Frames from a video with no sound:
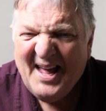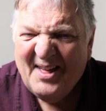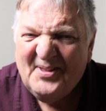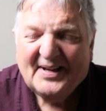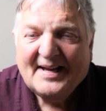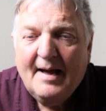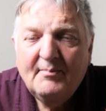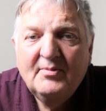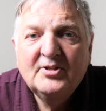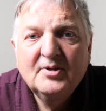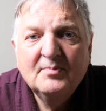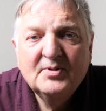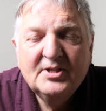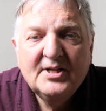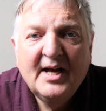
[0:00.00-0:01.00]
The cameras
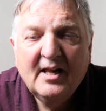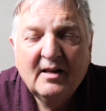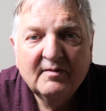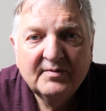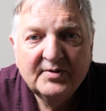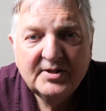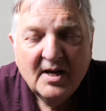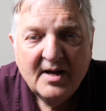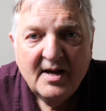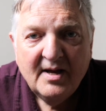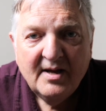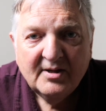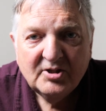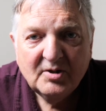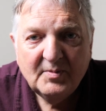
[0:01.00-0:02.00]
themselves,
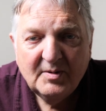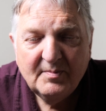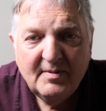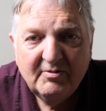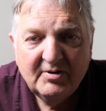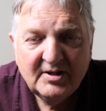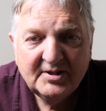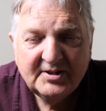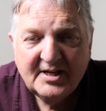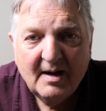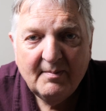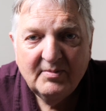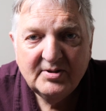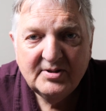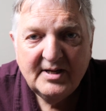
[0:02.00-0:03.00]
some of the mirrorless
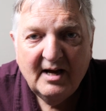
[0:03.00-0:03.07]
cameras